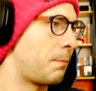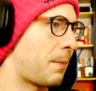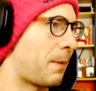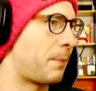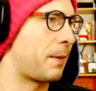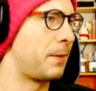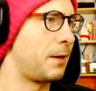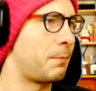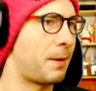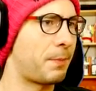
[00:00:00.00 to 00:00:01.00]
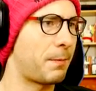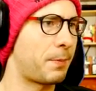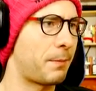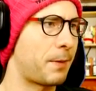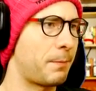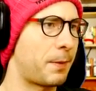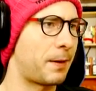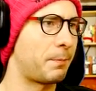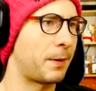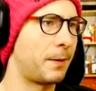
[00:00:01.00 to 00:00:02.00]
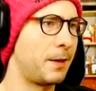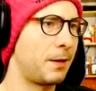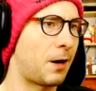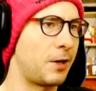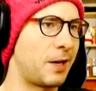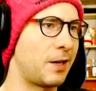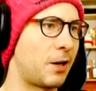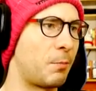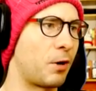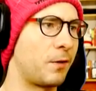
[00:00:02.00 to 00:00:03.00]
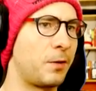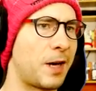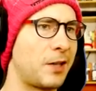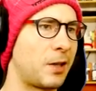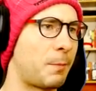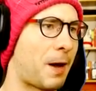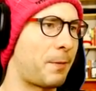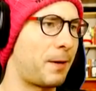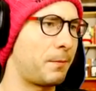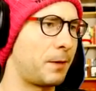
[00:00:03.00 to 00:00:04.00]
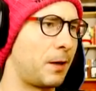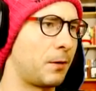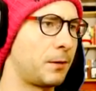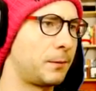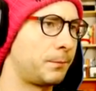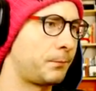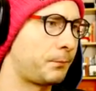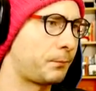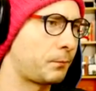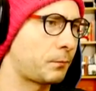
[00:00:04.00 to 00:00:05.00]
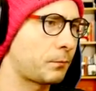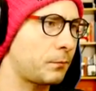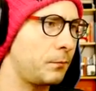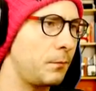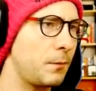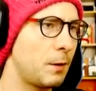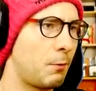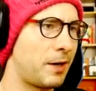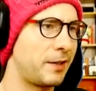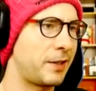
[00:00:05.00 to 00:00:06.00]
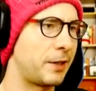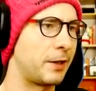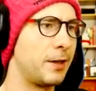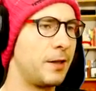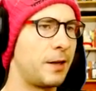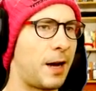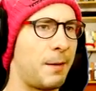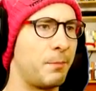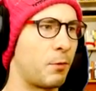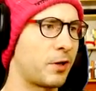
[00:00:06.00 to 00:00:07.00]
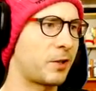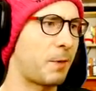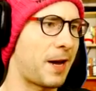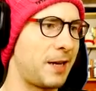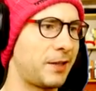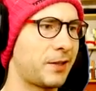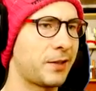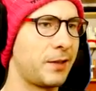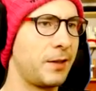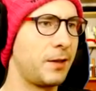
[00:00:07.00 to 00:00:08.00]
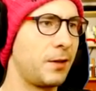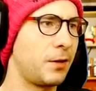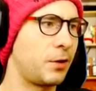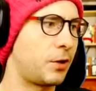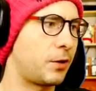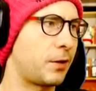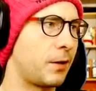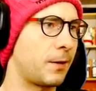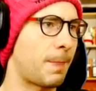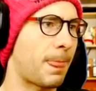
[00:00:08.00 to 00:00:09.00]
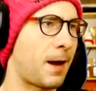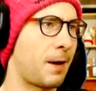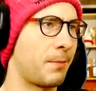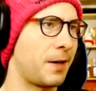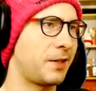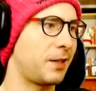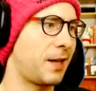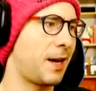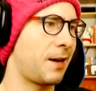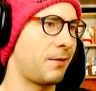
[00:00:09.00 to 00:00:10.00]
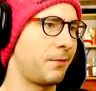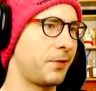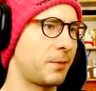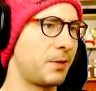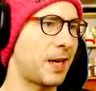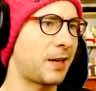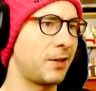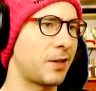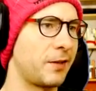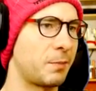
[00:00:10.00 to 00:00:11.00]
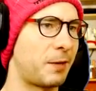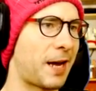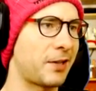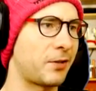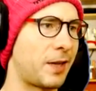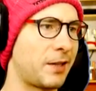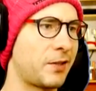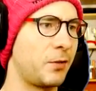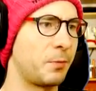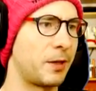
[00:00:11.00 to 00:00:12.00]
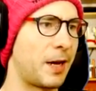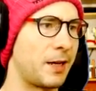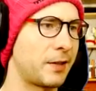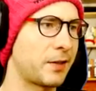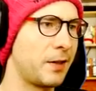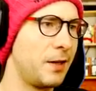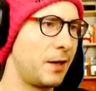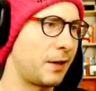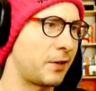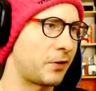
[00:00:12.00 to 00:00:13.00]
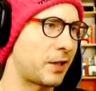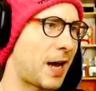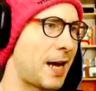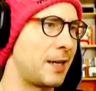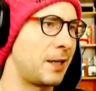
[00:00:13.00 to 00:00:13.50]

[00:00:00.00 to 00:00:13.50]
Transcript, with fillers: Bum bum bum bum bum bum bum bum bum. Are you guys? Are more of you guys gonna pop up? No. What is here? Um, more spice. Um, I still have some seconds on this blaster. That's super nice. Because there's a guy